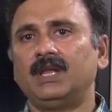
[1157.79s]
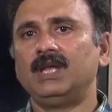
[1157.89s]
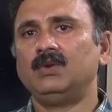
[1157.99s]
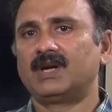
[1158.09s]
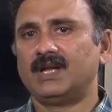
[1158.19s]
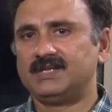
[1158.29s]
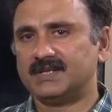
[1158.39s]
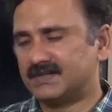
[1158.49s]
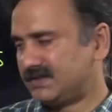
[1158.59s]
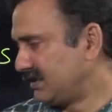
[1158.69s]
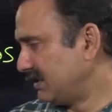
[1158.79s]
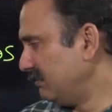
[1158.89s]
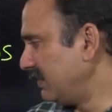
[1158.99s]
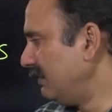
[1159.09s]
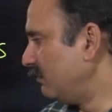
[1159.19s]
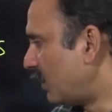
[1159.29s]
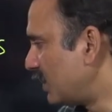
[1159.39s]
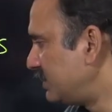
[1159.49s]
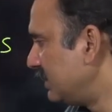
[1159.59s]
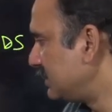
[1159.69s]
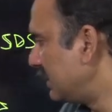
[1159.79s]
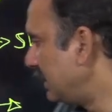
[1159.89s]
then you can just simply wash the